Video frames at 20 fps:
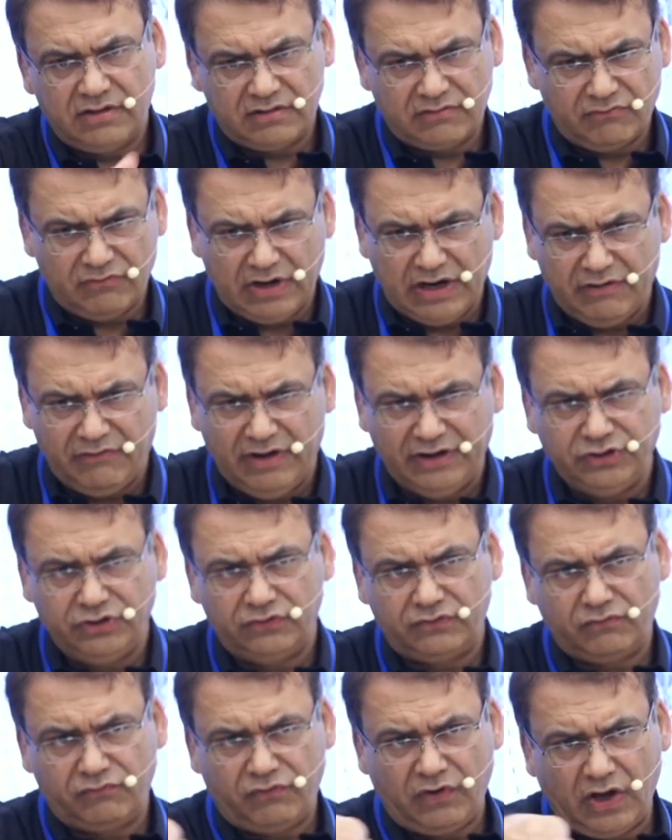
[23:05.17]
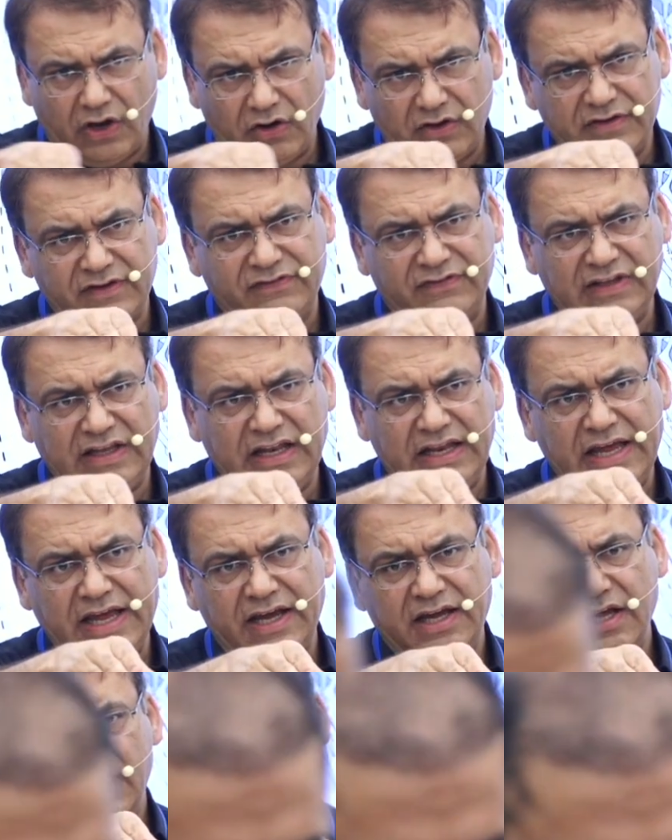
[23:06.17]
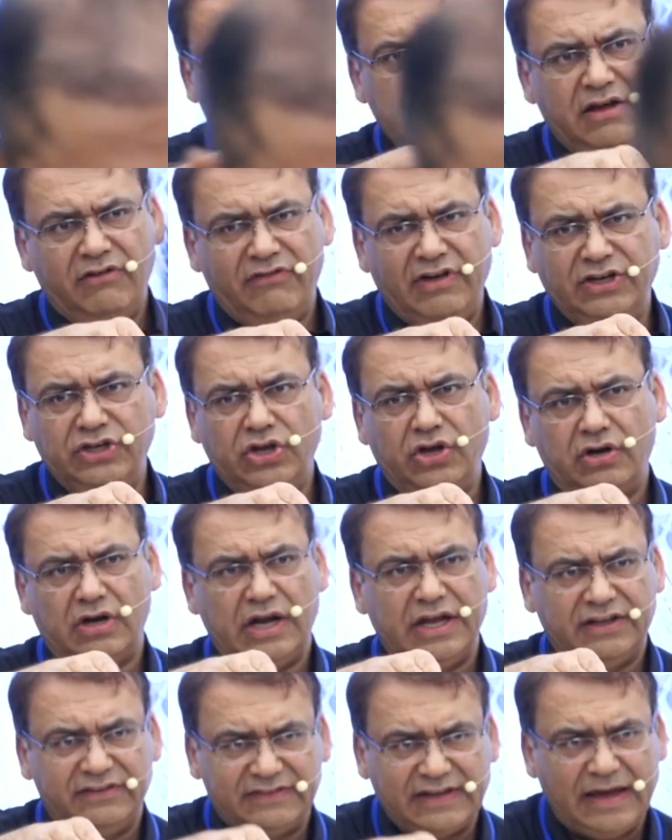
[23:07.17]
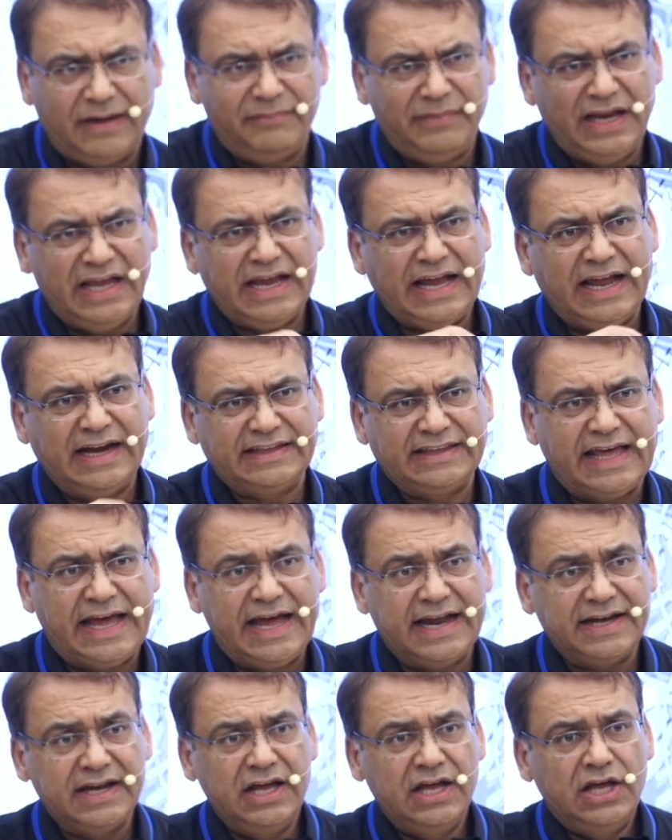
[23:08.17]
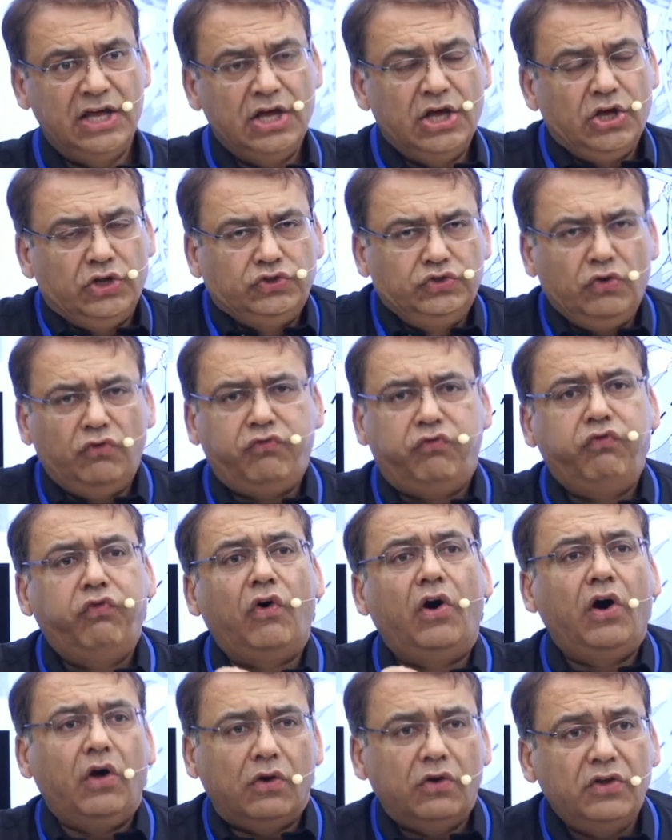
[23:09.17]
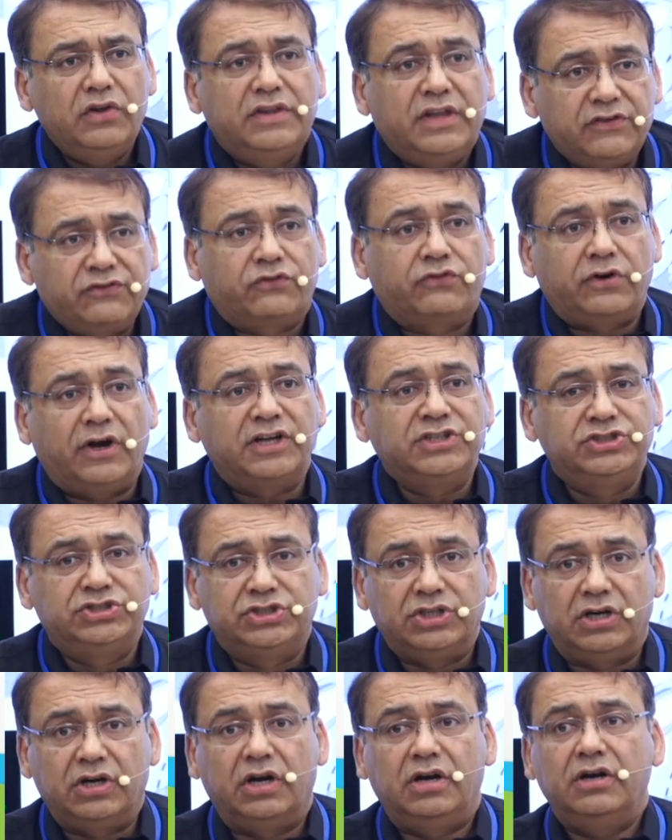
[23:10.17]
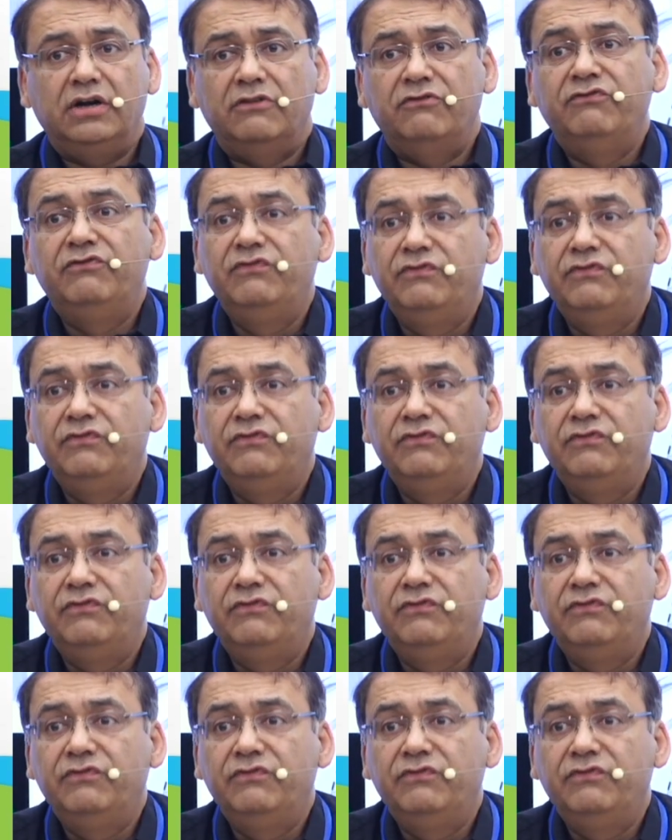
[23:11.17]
When you follow the celiac, when you're examining at that, you follow the structure,